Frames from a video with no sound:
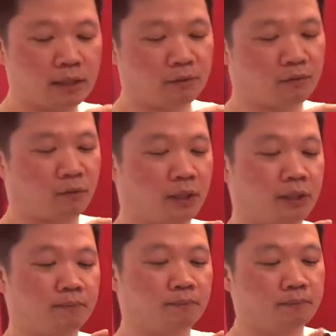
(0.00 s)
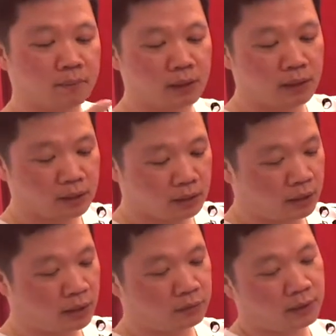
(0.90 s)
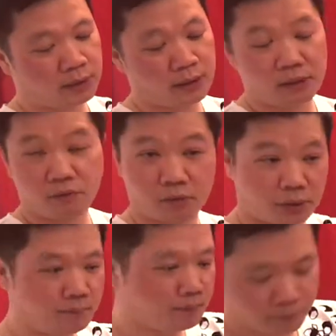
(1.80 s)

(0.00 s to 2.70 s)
it's free. So nothing is free.